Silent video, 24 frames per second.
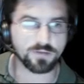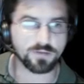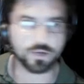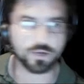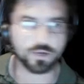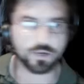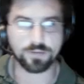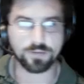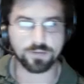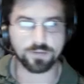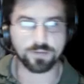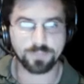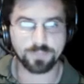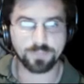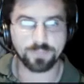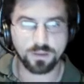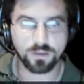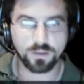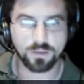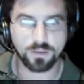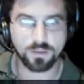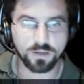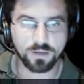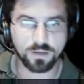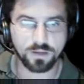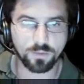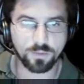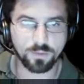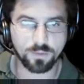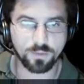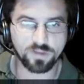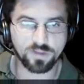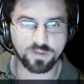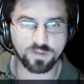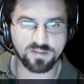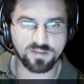Very good. You
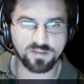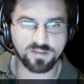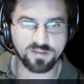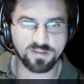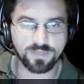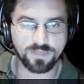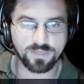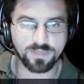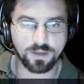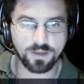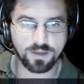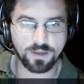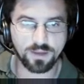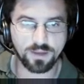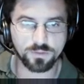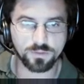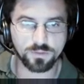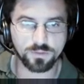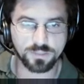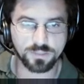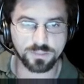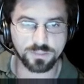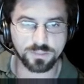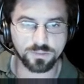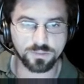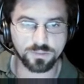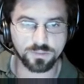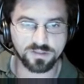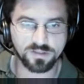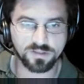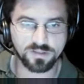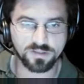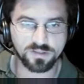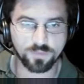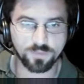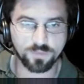got a 0.7 there, which means
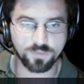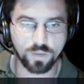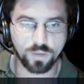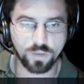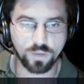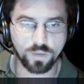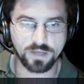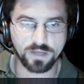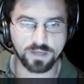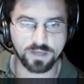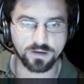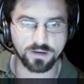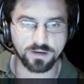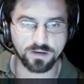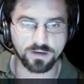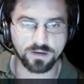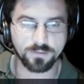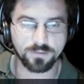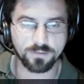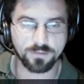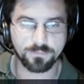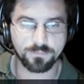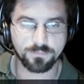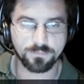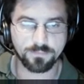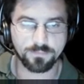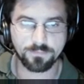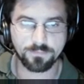you must have a what here?